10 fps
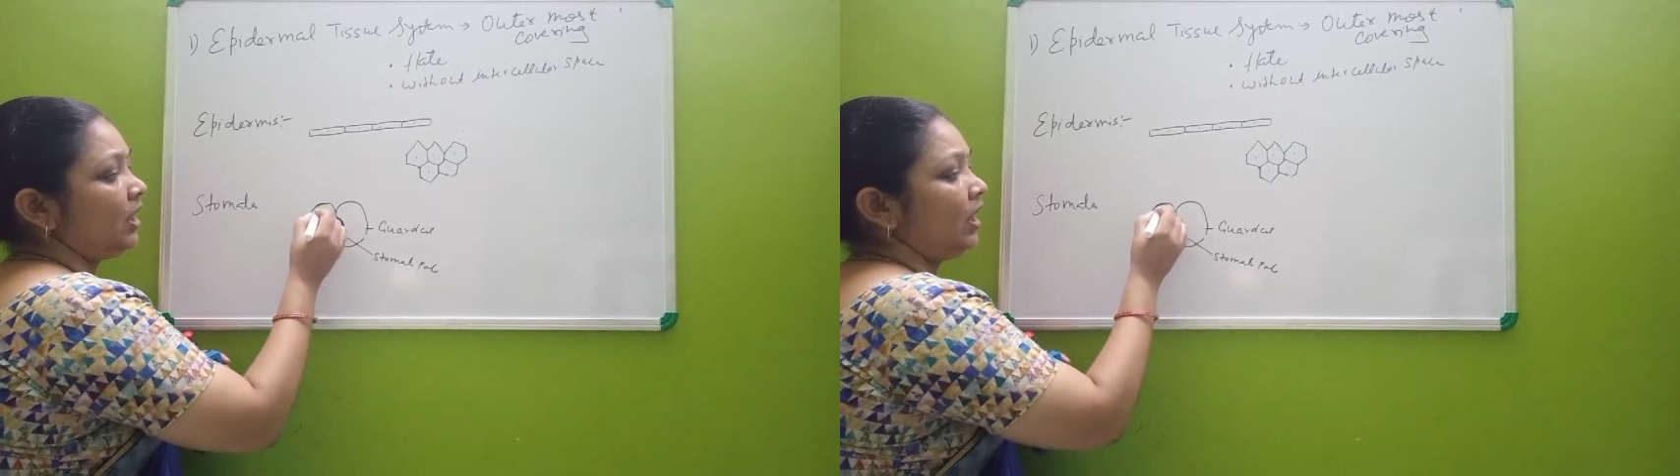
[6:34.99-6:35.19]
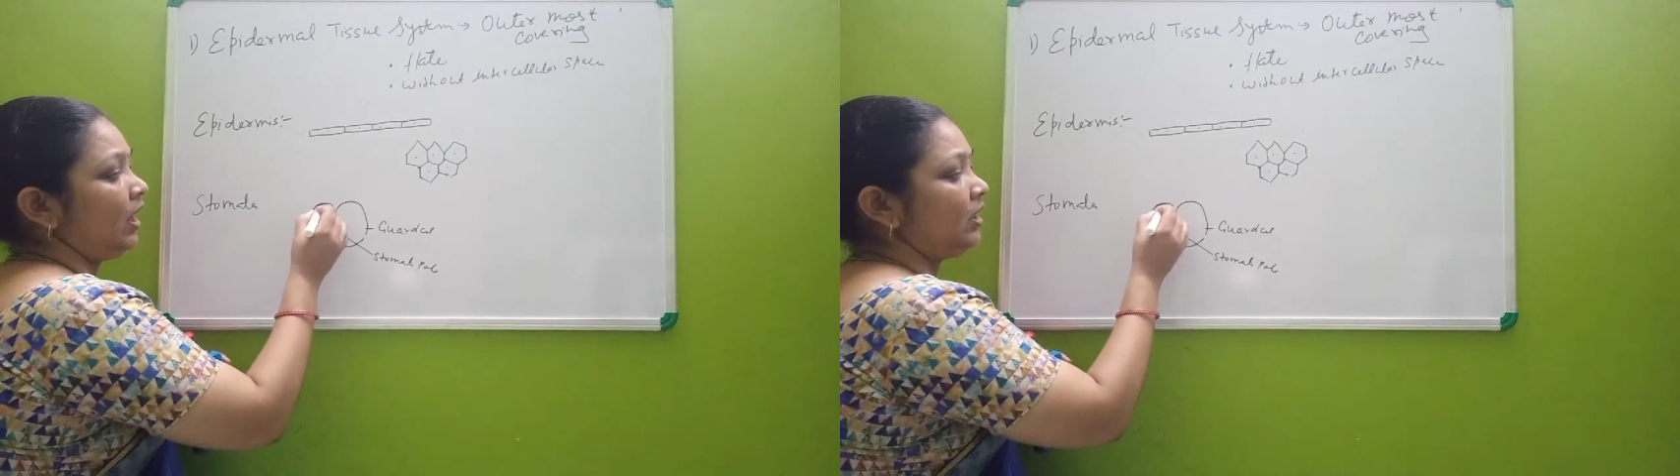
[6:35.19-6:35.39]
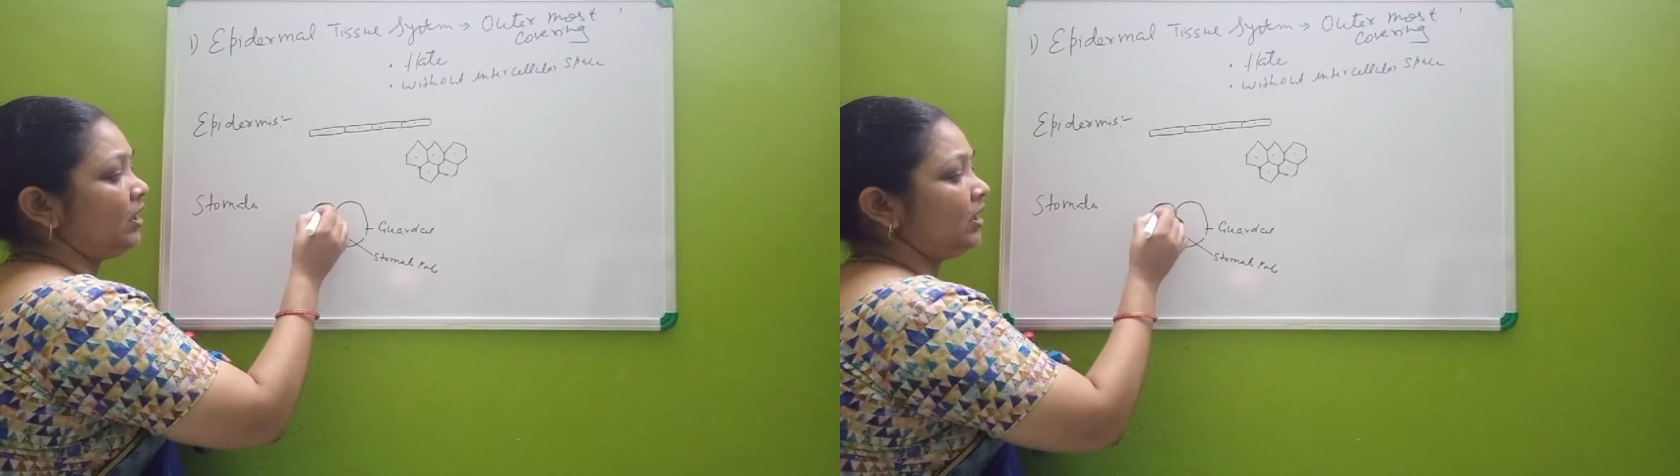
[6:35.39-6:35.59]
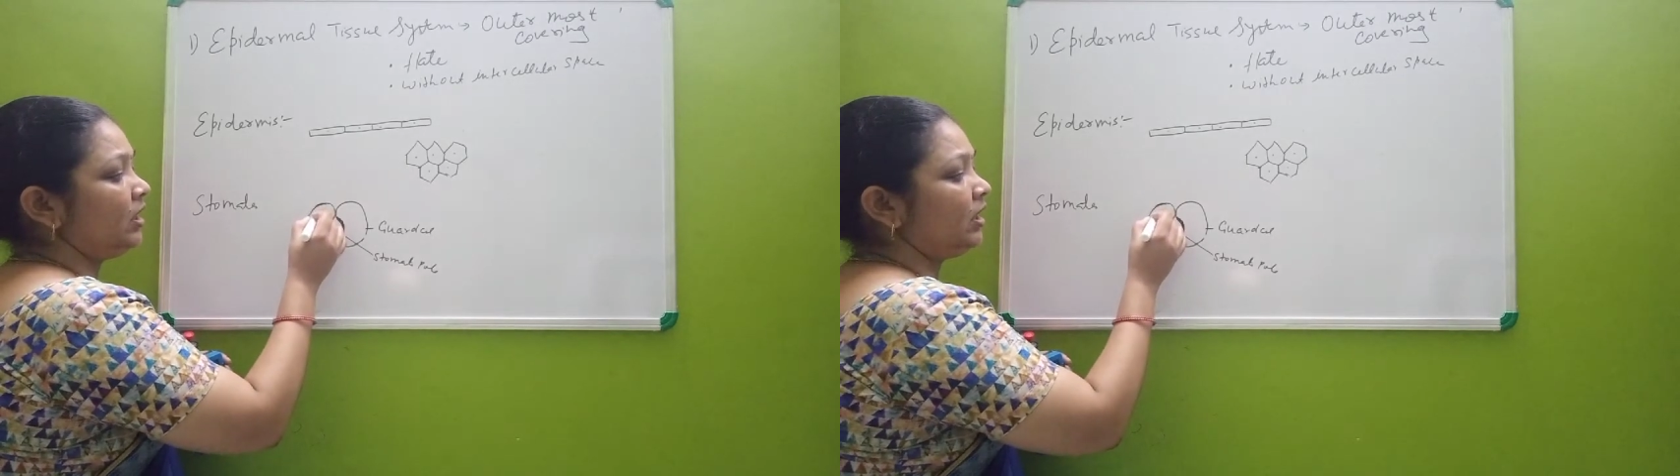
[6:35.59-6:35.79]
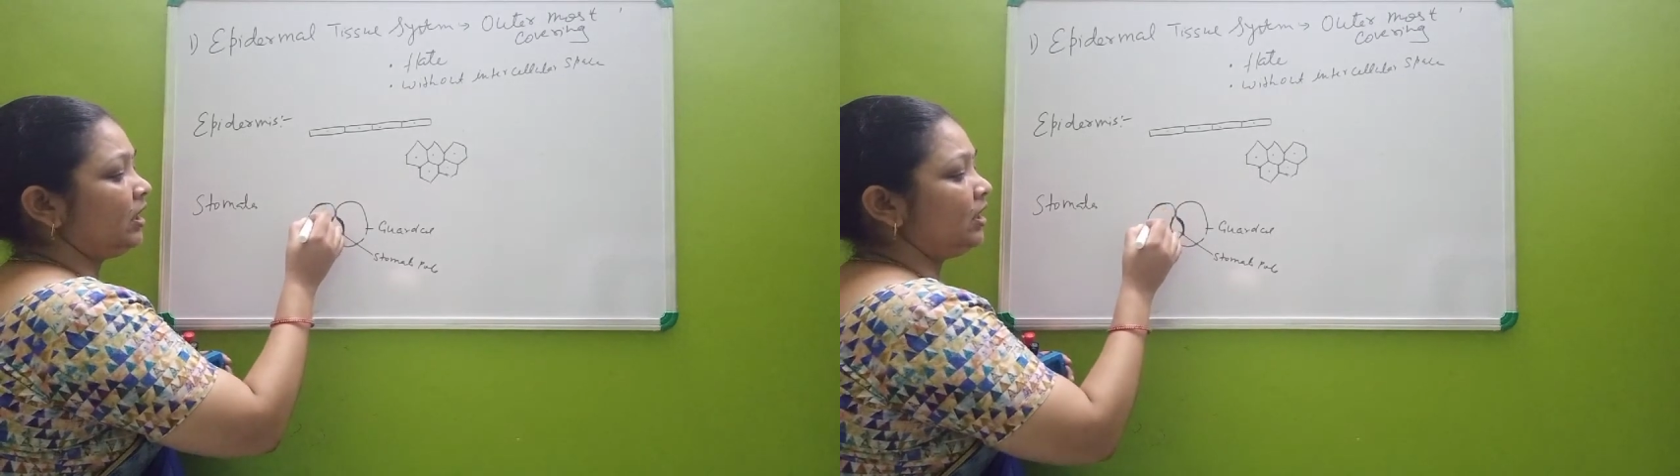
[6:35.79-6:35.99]
and
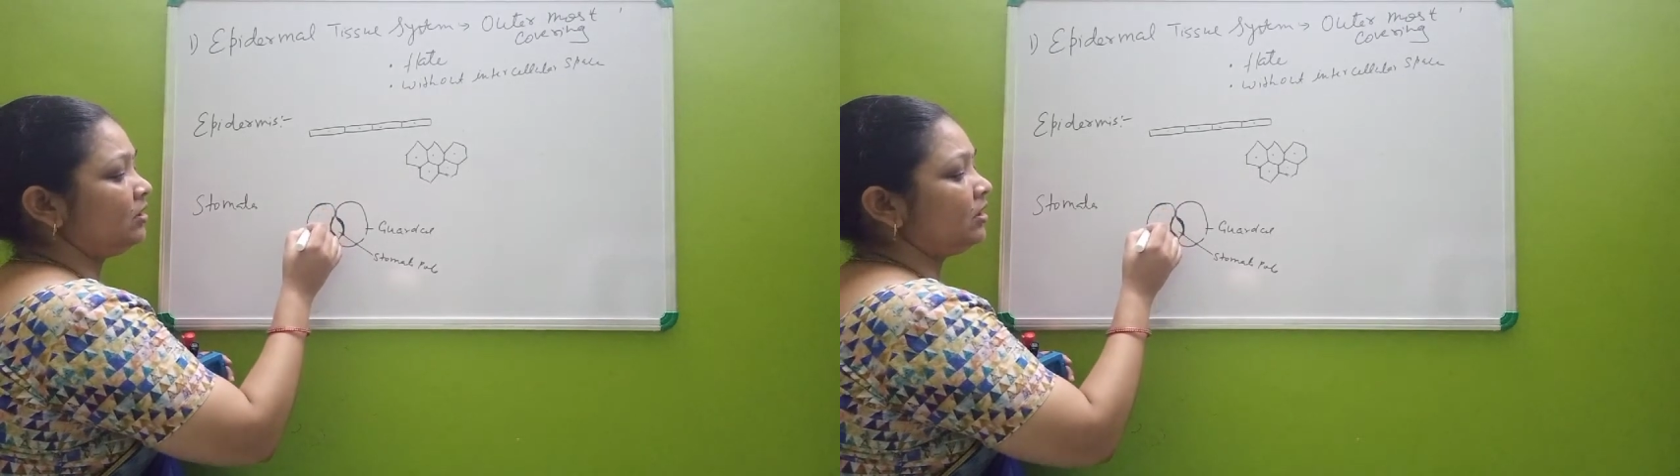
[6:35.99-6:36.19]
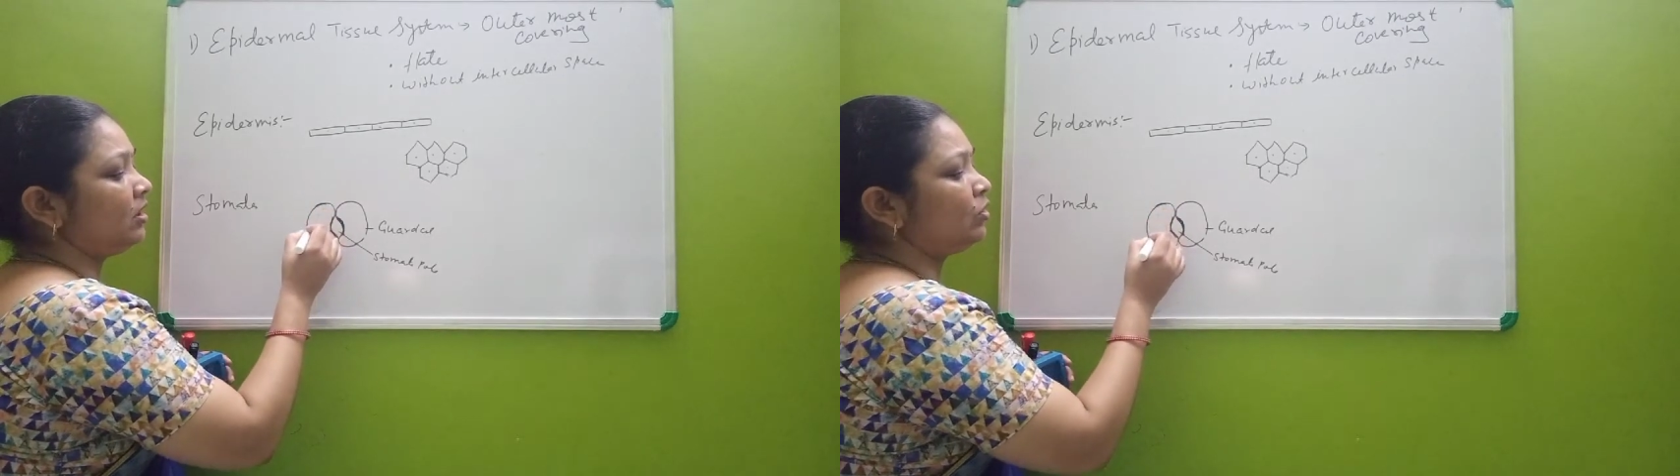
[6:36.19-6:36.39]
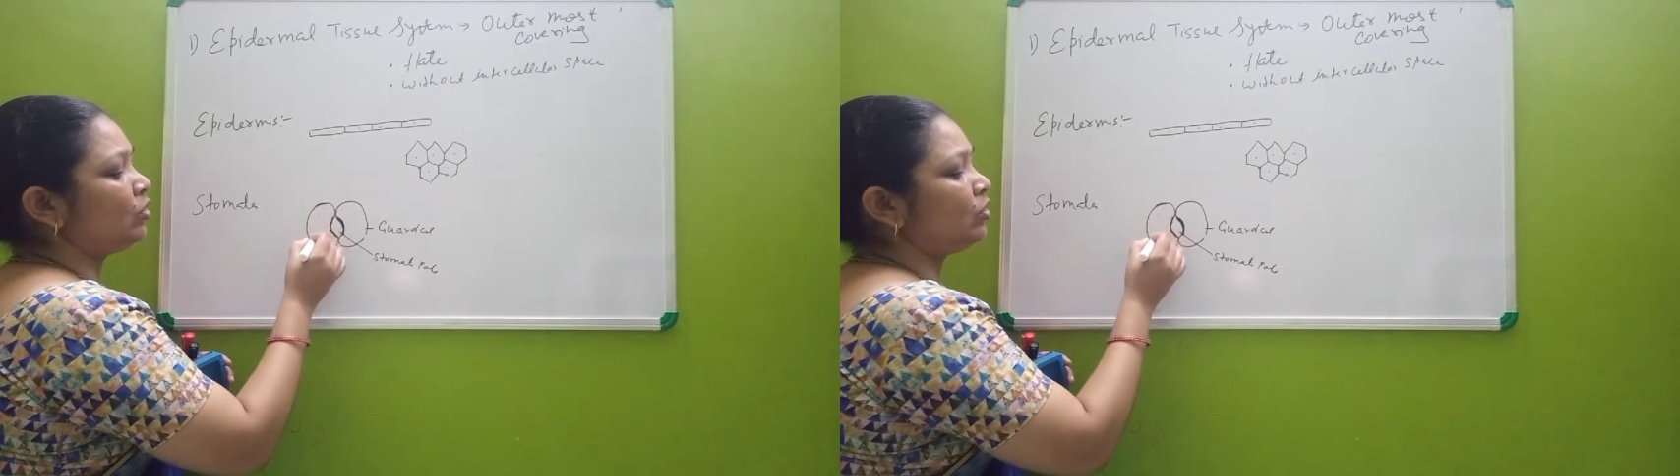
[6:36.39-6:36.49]
here the